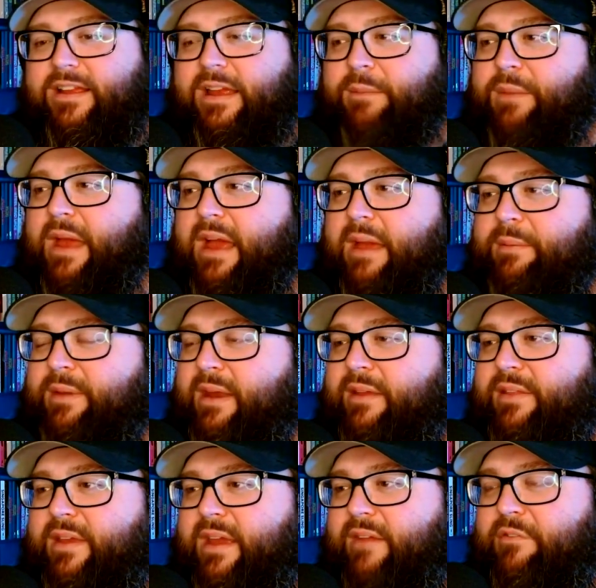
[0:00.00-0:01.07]
And yeah, I mean, I
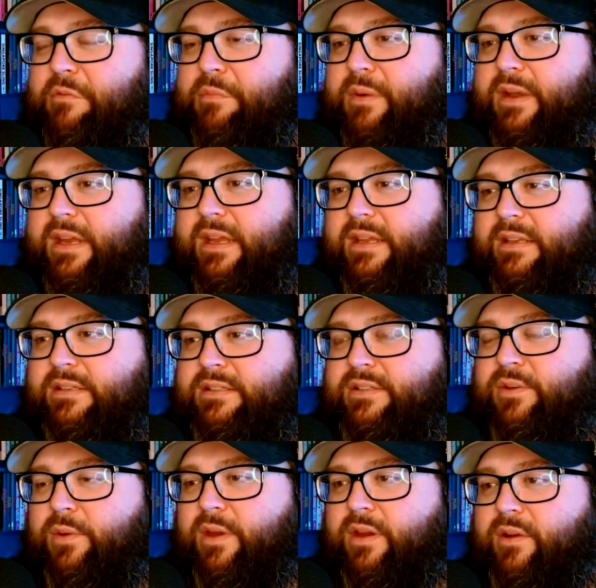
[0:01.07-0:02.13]
think everybody is
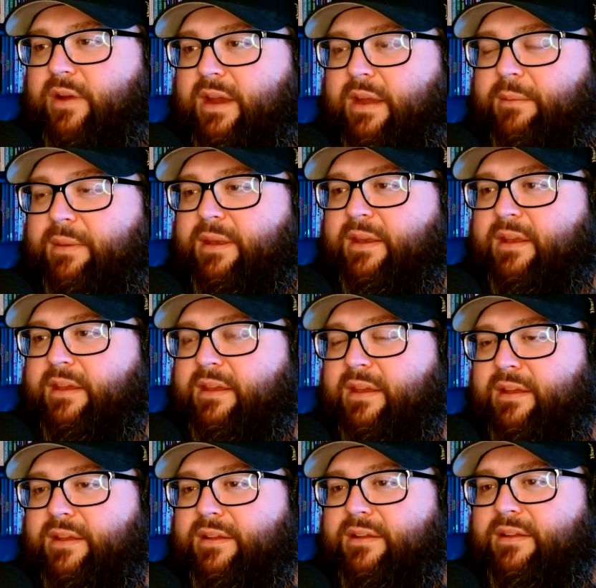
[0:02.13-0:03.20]
doing great. I mean, like,
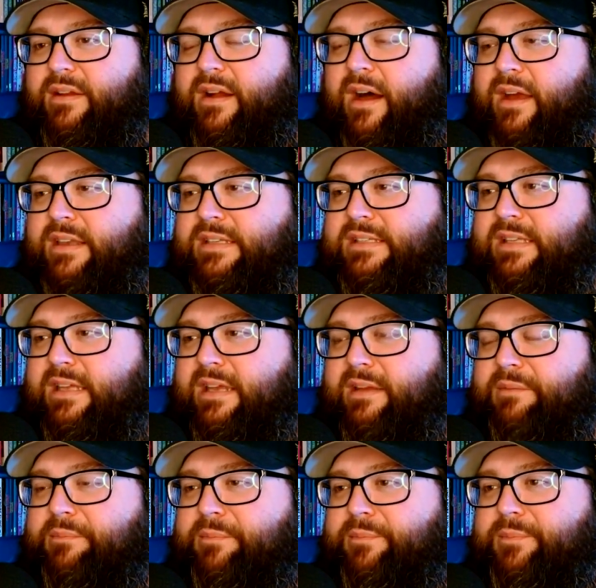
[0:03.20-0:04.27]

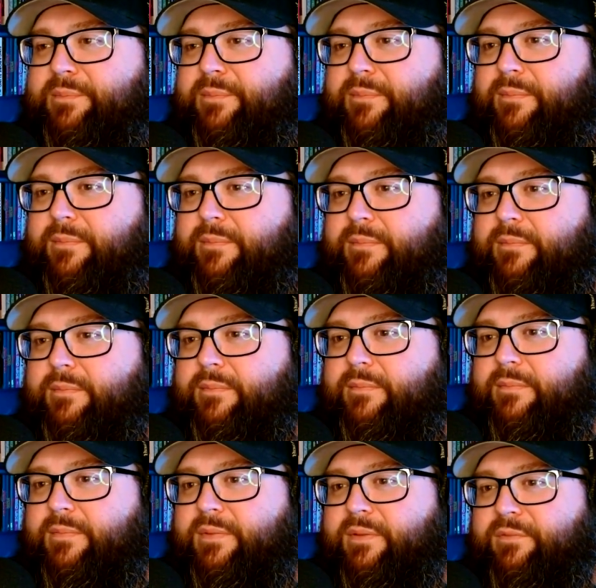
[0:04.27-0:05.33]
honestly,
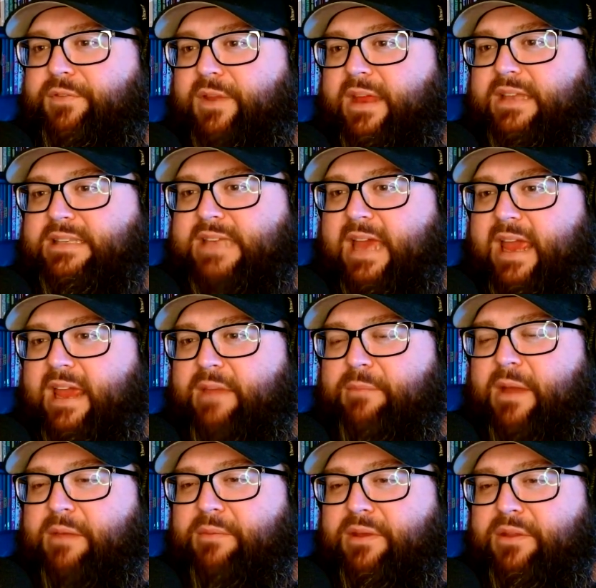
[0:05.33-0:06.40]
I feel like Tay
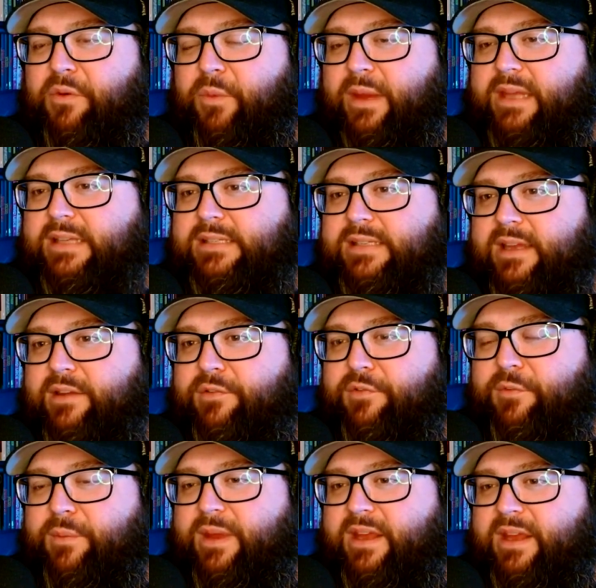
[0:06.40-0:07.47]
might be the weakest link
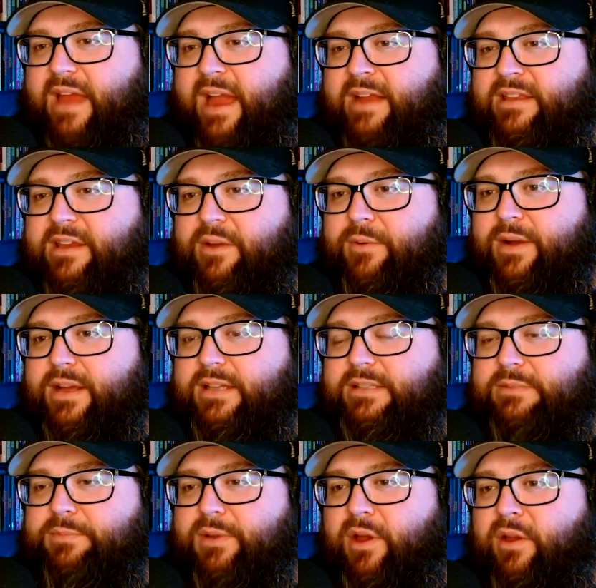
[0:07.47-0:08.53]
for me acting
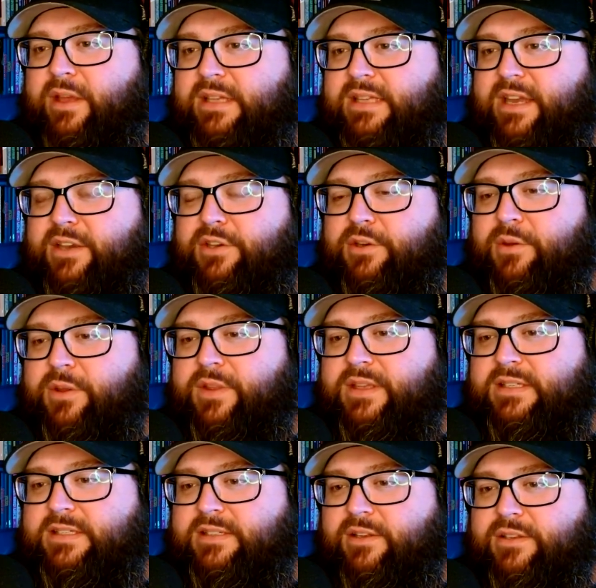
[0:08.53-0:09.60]
wise, but all he's got to do in
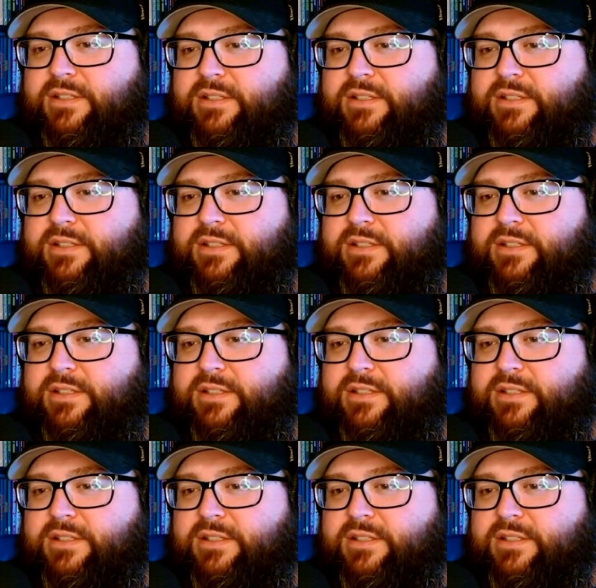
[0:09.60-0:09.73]
this is look